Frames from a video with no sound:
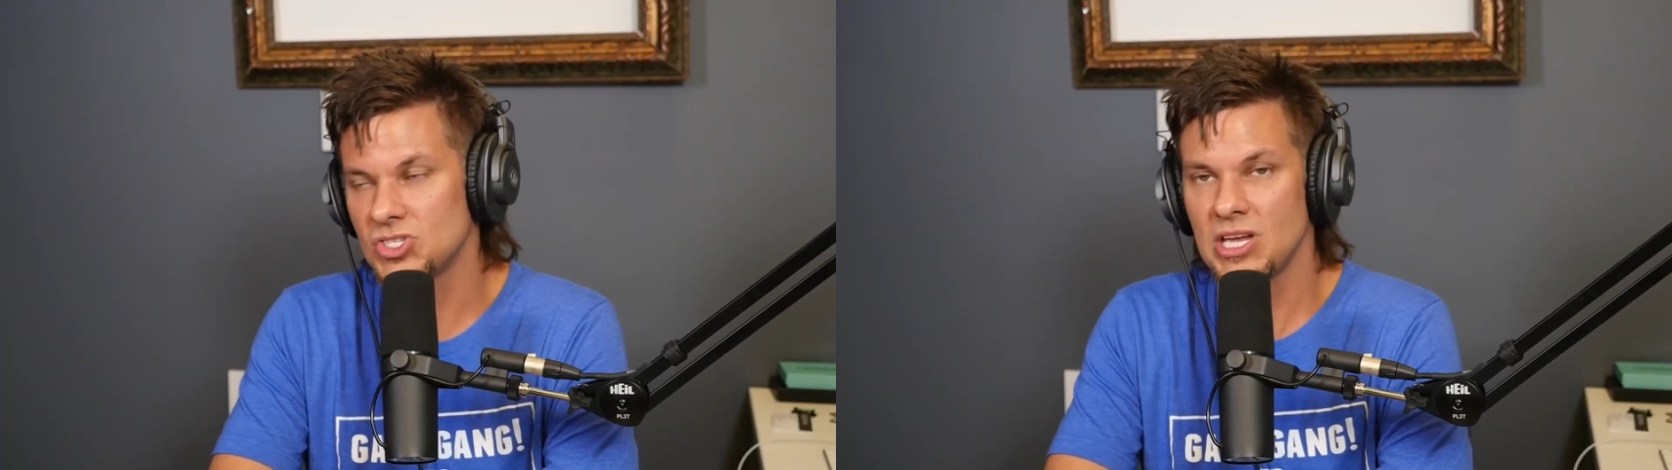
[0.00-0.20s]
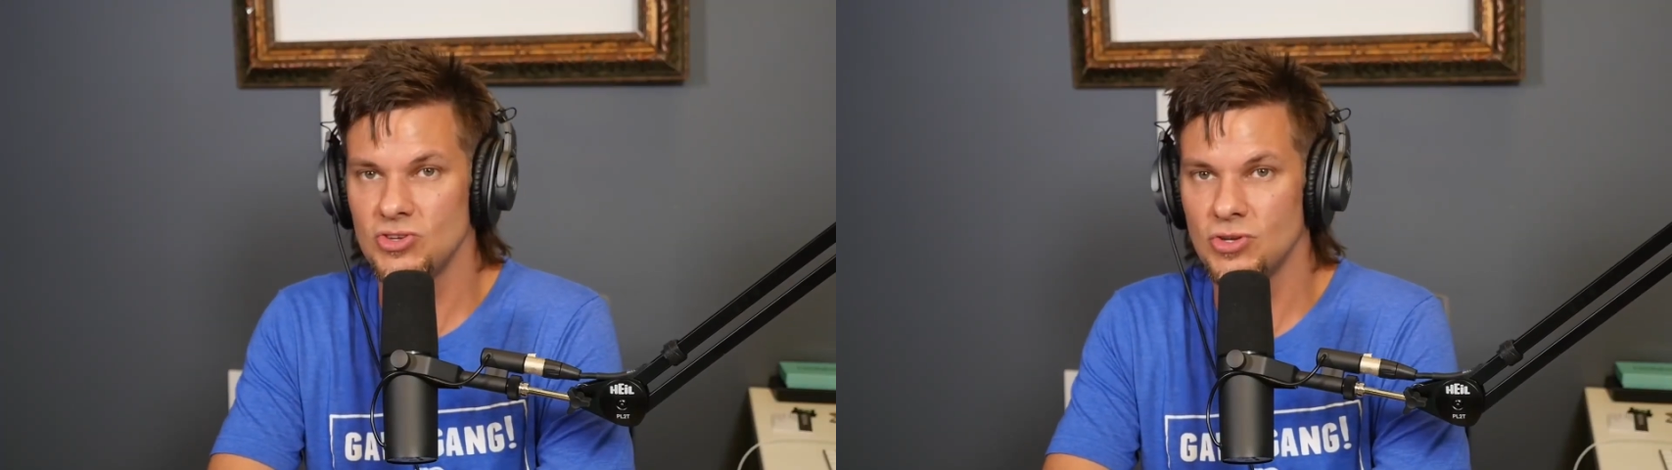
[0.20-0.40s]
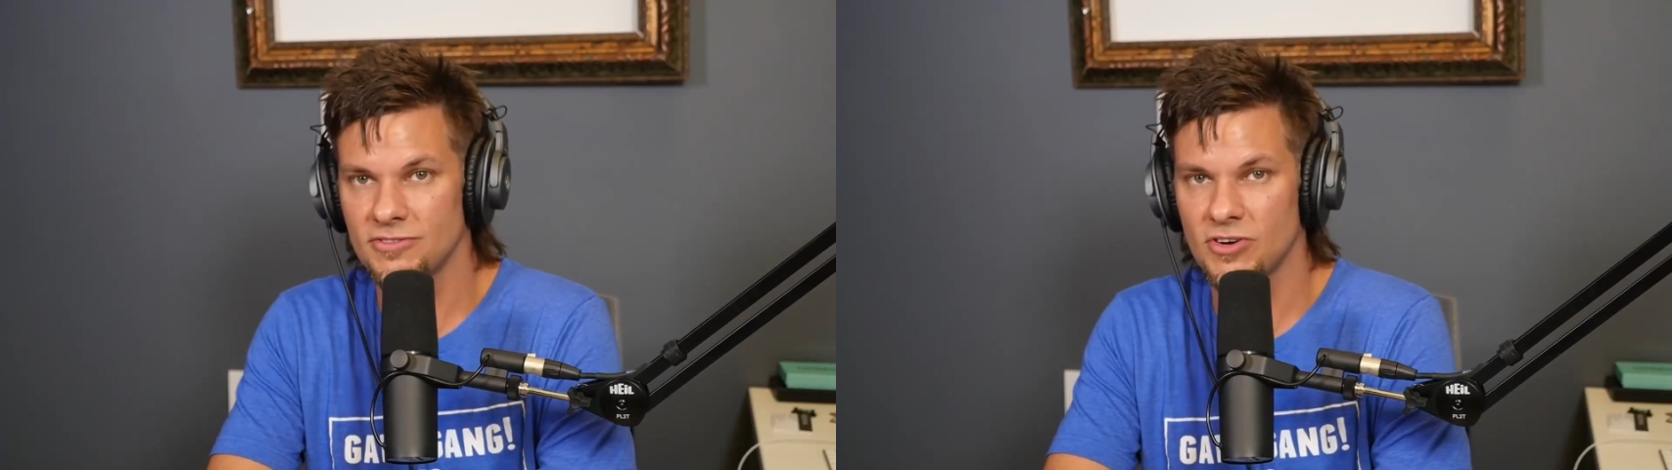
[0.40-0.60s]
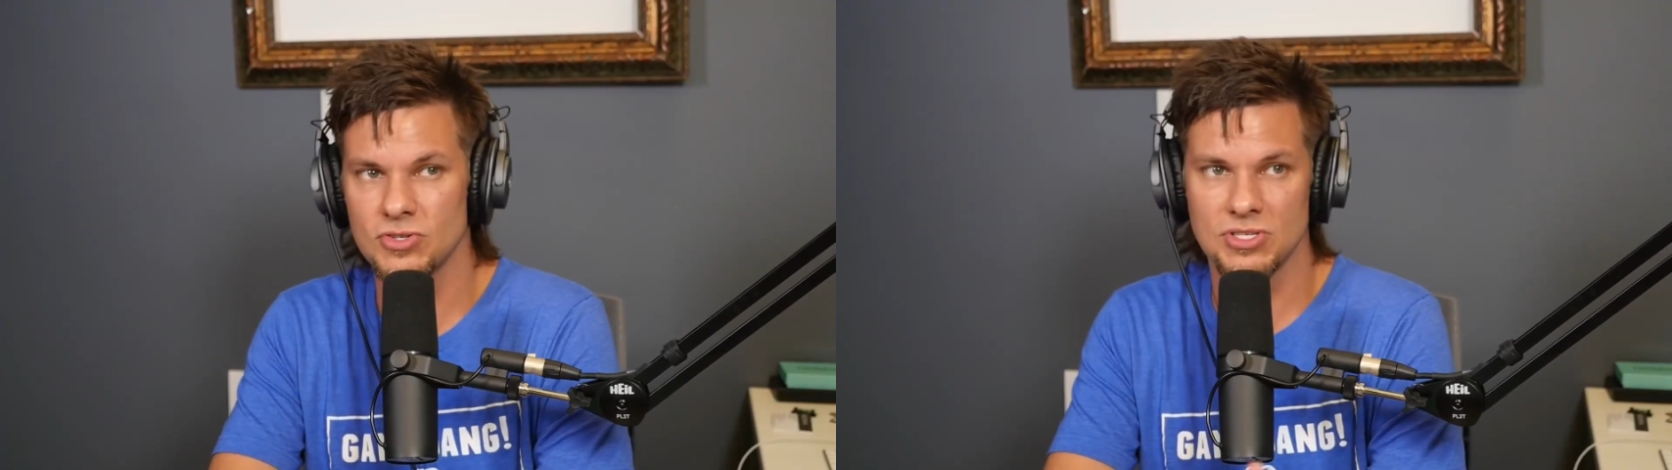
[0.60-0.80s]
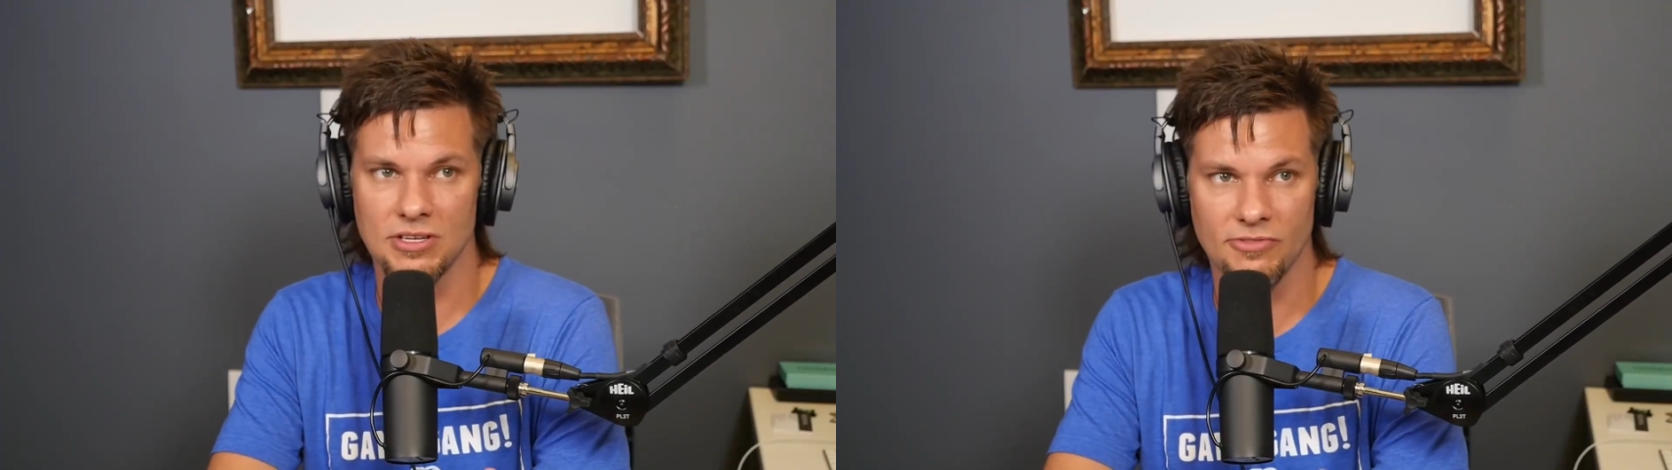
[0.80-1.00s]
State
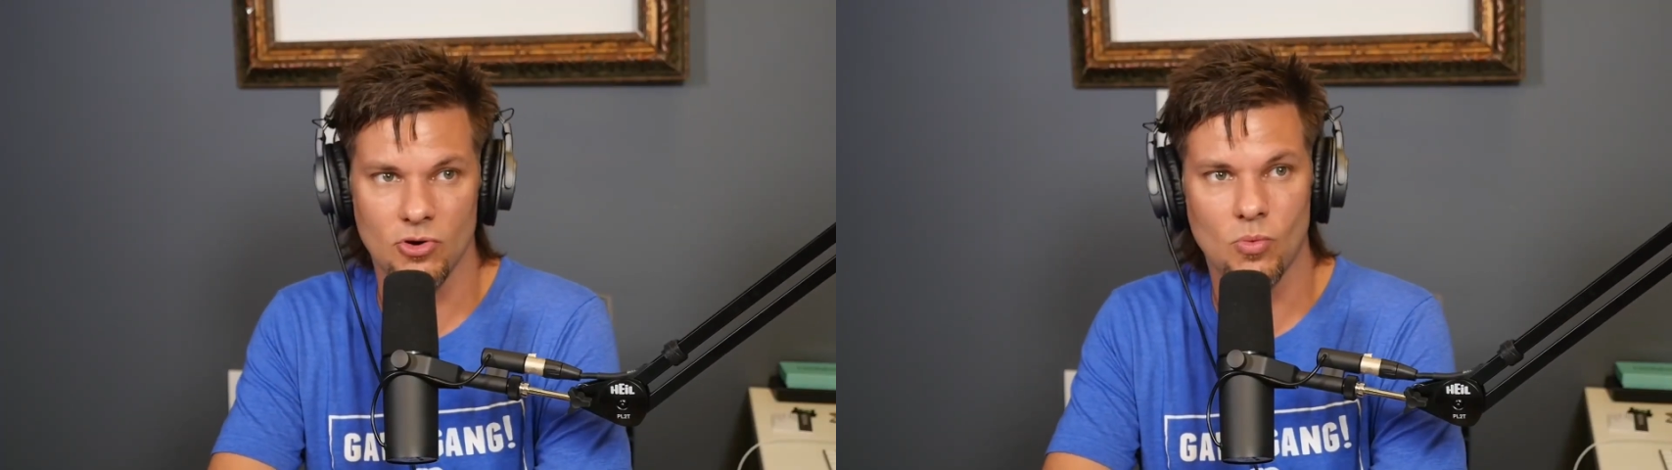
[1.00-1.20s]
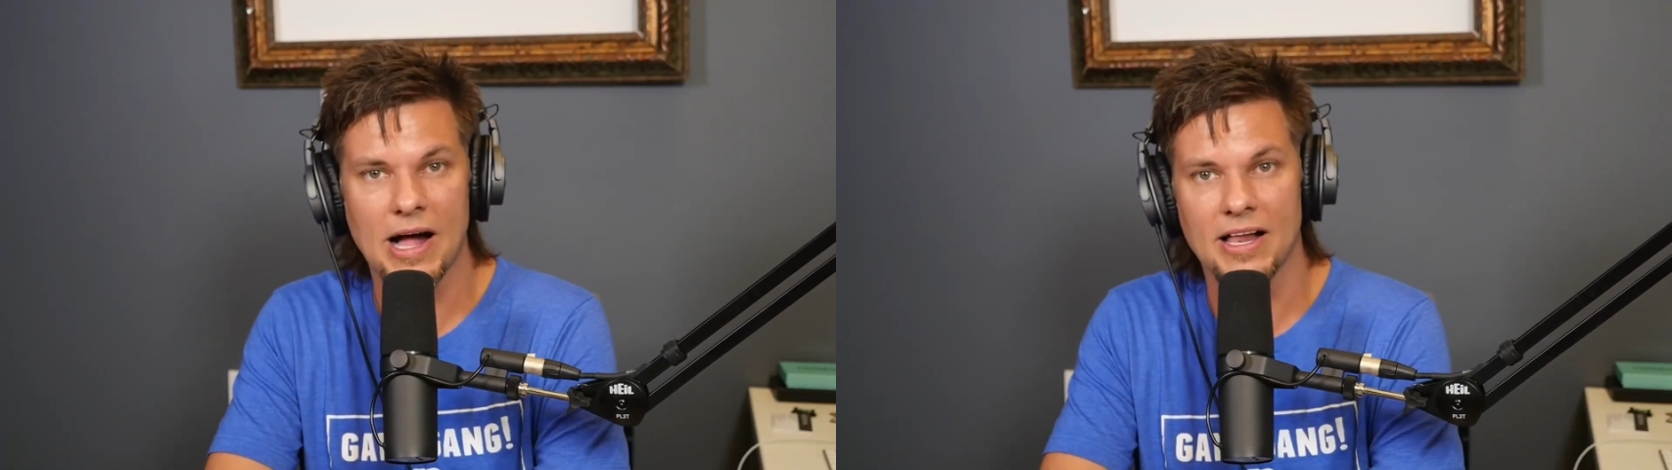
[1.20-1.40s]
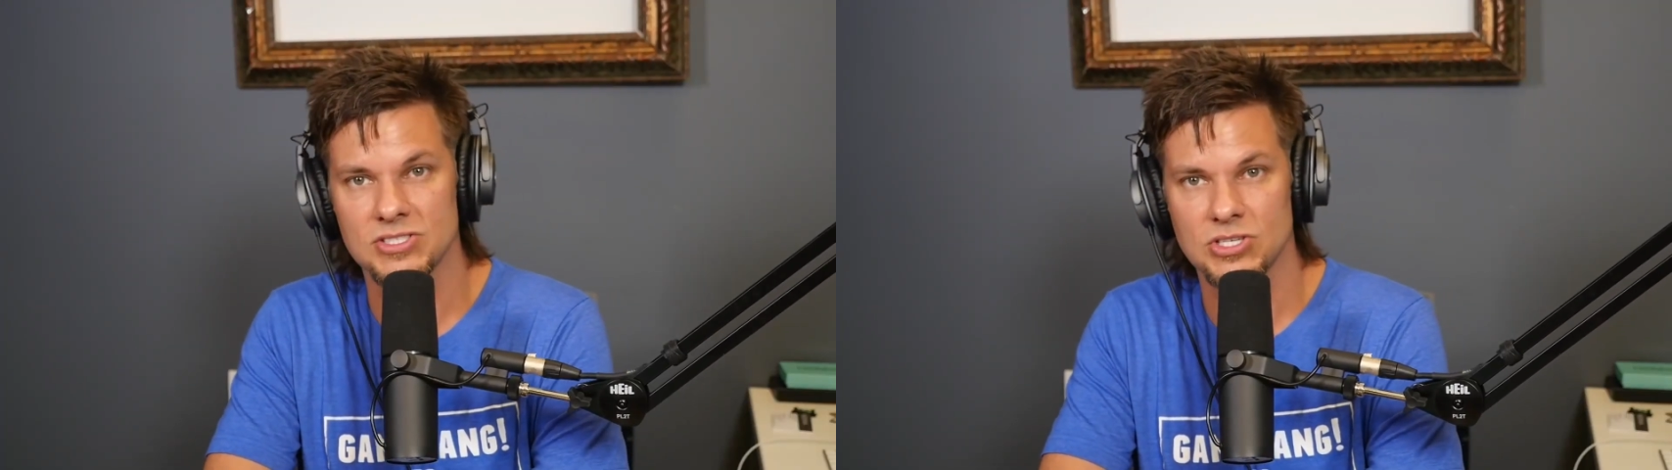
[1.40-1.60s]
University for a while,